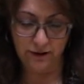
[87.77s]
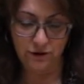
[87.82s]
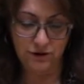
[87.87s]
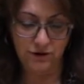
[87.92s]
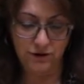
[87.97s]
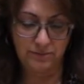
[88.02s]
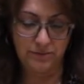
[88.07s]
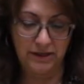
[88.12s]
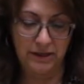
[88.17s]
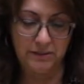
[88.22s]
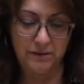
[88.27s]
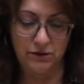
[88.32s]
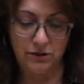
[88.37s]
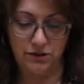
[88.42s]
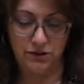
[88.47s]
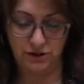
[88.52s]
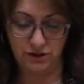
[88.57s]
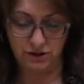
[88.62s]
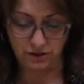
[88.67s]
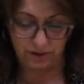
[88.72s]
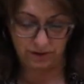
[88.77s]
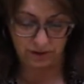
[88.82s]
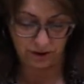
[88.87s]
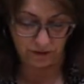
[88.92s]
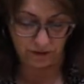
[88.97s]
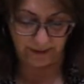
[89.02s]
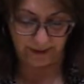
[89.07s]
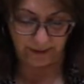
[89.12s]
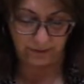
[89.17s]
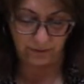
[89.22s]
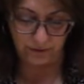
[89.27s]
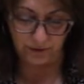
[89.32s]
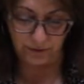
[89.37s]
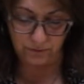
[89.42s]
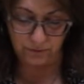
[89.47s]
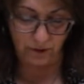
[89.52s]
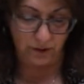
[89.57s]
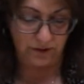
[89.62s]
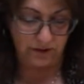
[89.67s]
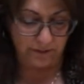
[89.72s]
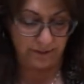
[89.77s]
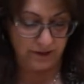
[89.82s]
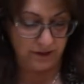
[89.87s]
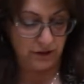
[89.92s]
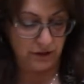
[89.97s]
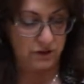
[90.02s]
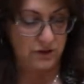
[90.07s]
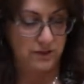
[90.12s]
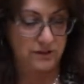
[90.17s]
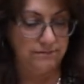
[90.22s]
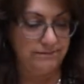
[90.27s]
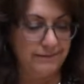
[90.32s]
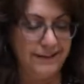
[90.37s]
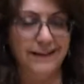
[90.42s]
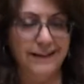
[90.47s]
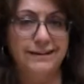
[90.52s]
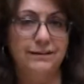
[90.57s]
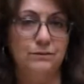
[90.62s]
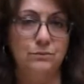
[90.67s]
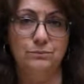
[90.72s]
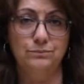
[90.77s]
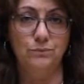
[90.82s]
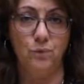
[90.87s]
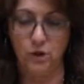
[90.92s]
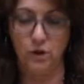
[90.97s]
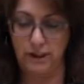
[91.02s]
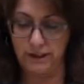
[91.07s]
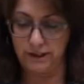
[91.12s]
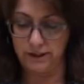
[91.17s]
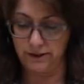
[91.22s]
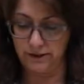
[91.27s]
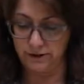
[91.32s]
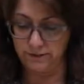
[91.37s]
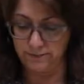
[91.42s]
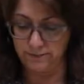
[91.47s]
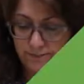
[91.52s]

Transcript: You should be able to just go ahead with the rolling pin, just kind of work it here.